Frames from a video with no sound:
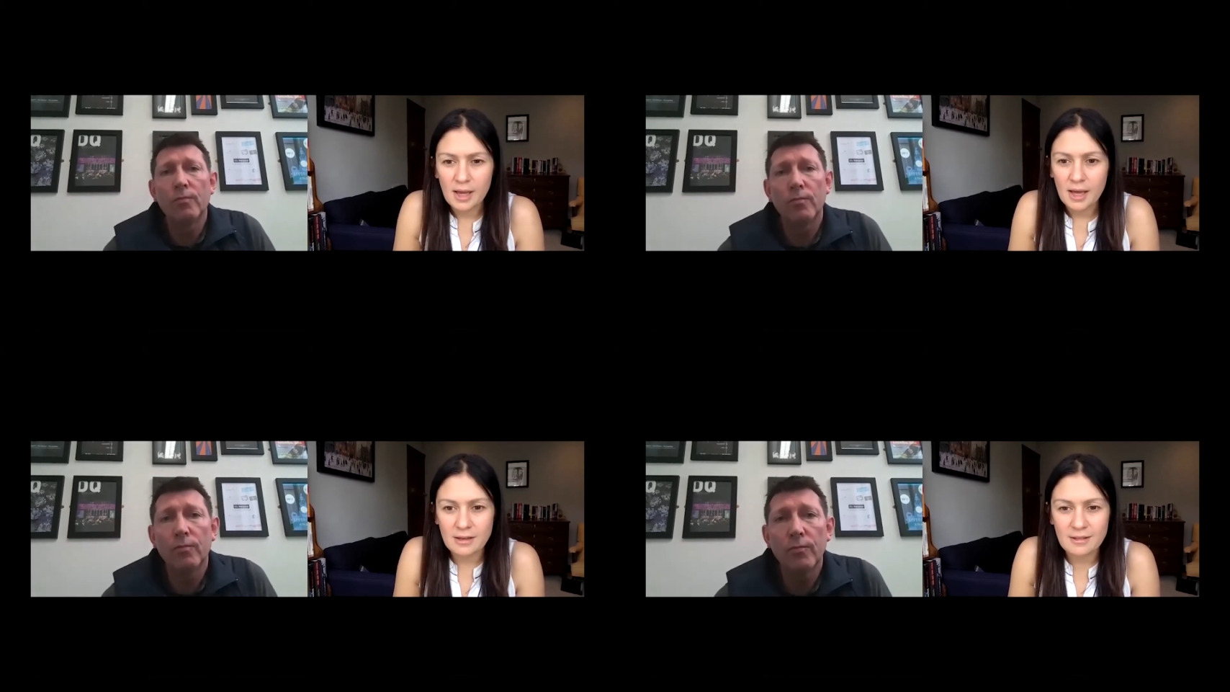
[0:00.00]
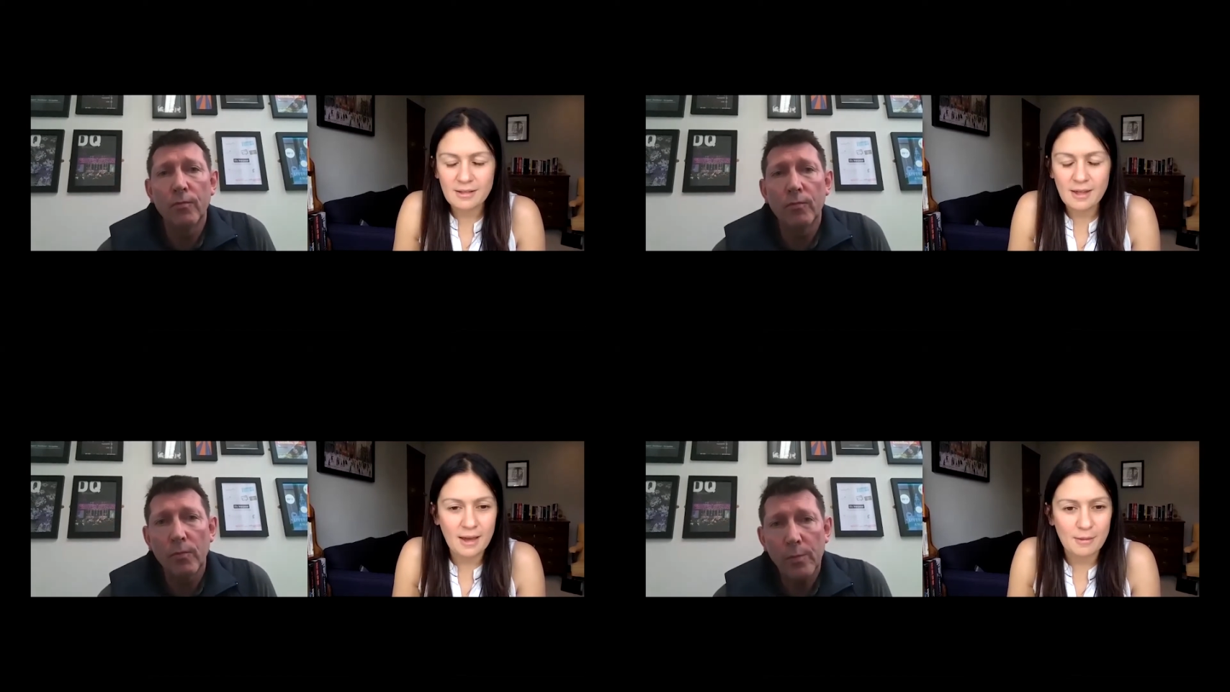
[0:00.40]
Speaker 1: And at
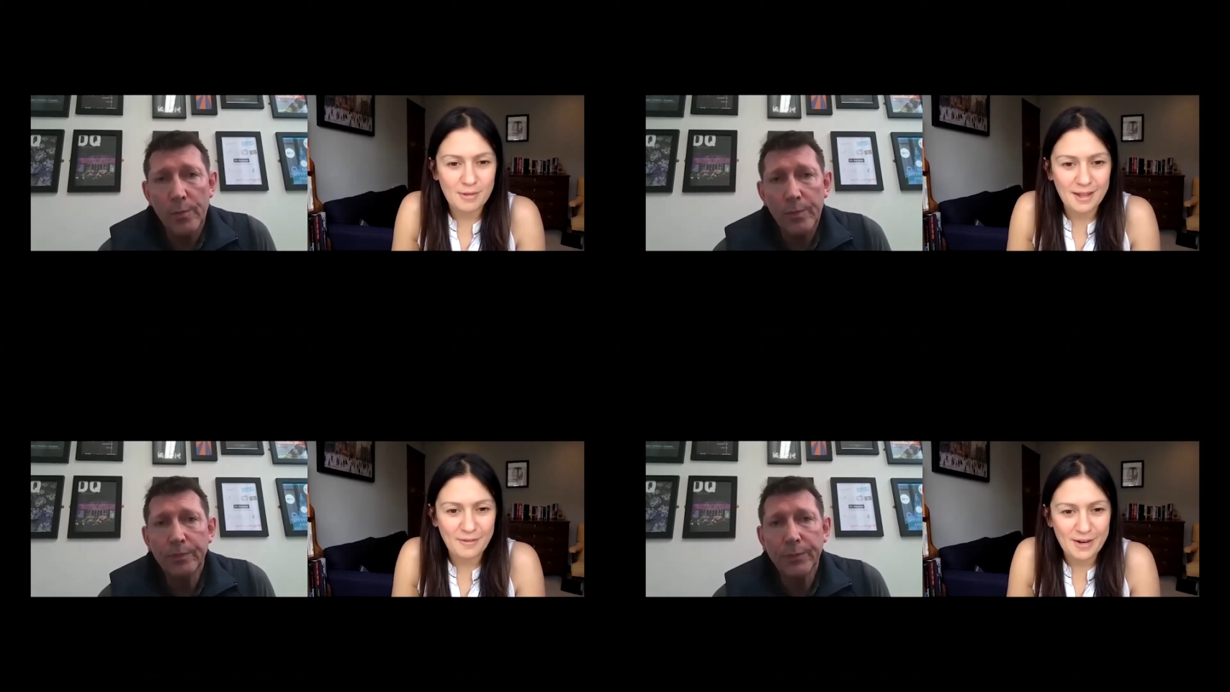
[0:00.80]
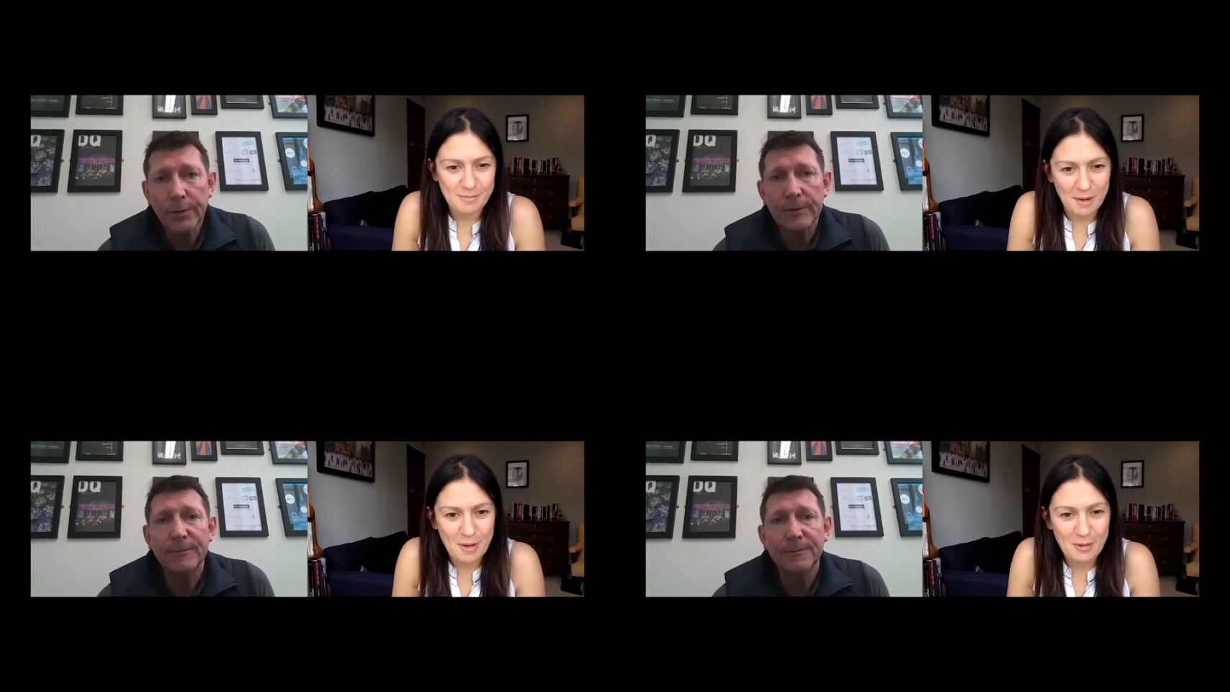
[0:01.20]
times I've had my
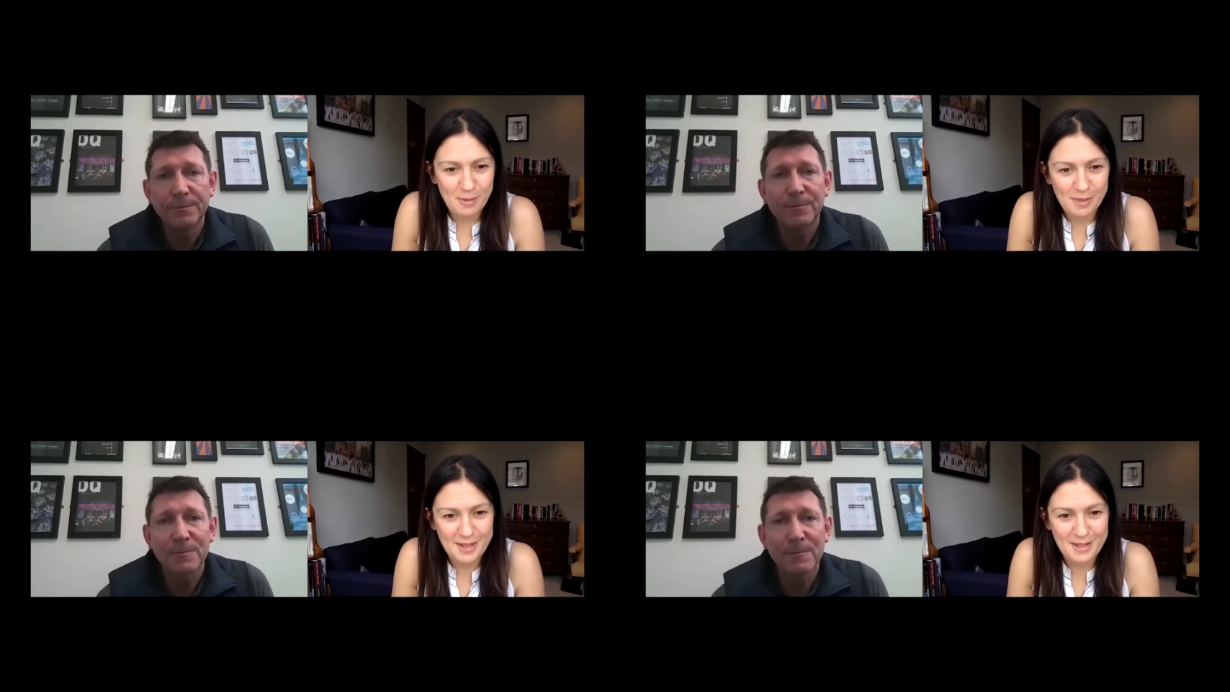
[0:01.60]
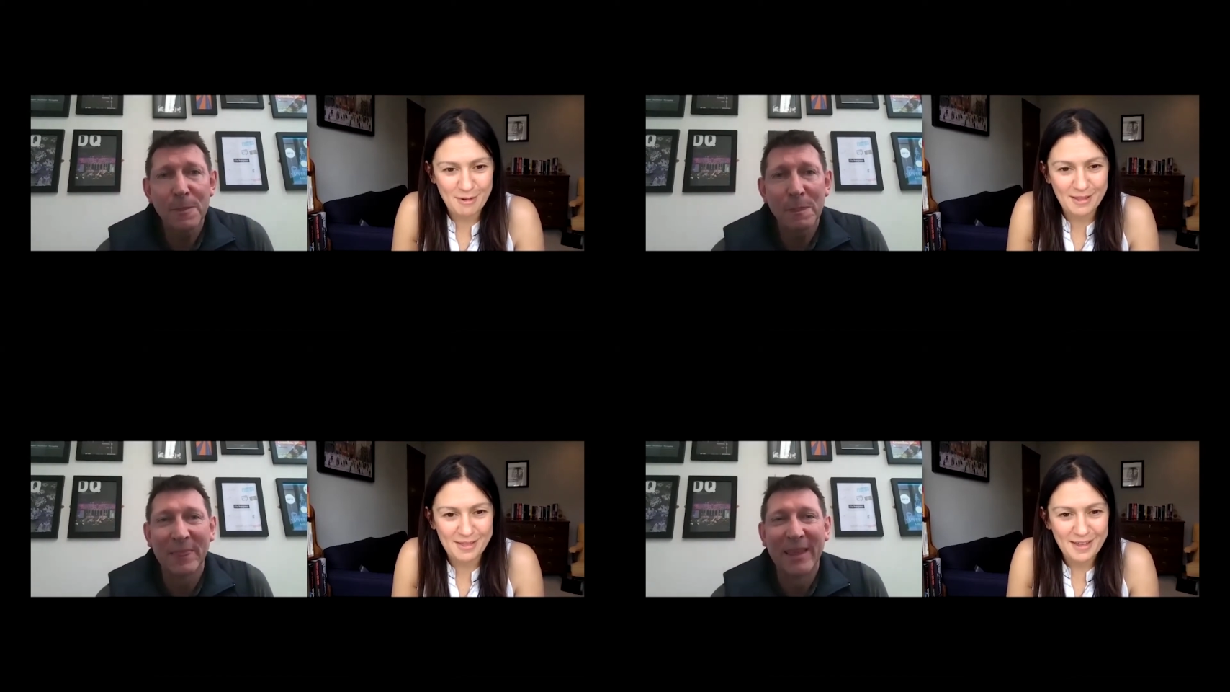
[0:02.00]
moments
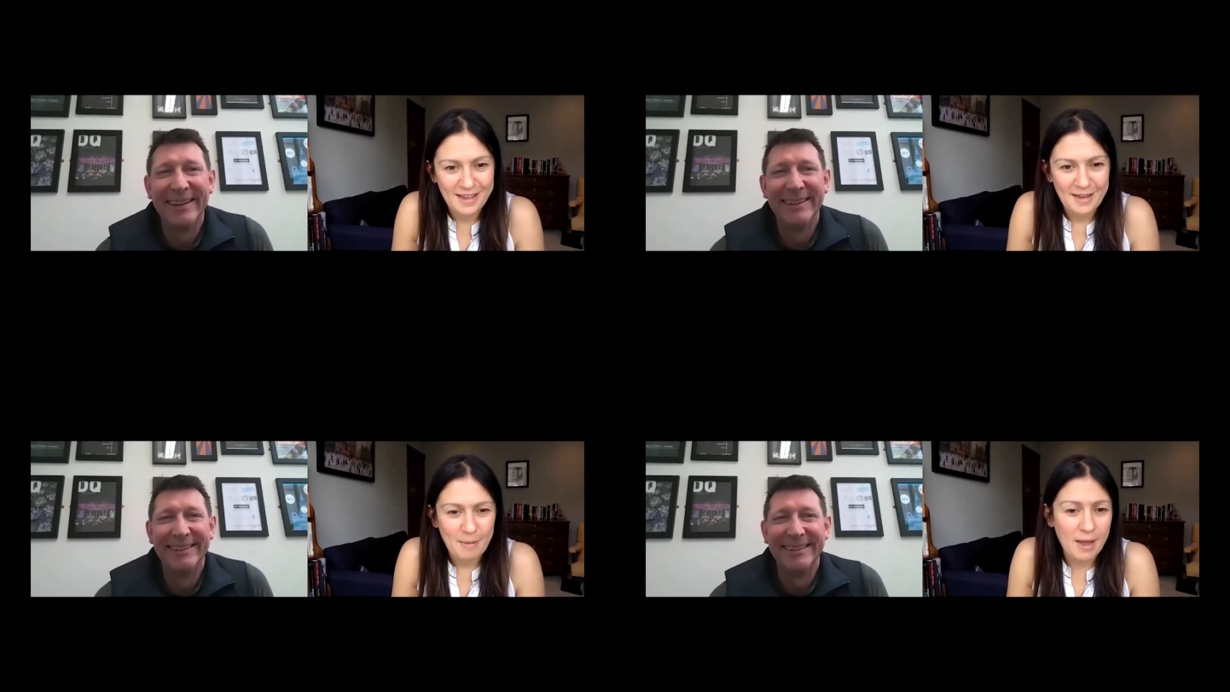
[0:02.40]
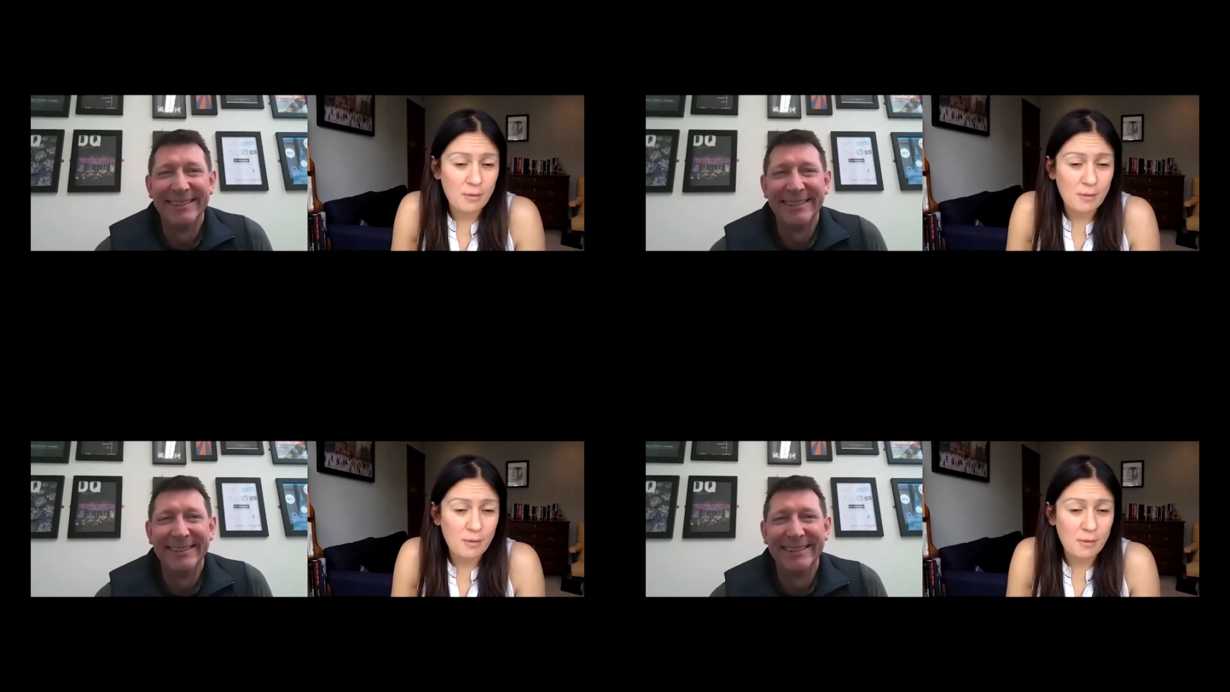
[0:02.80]
with my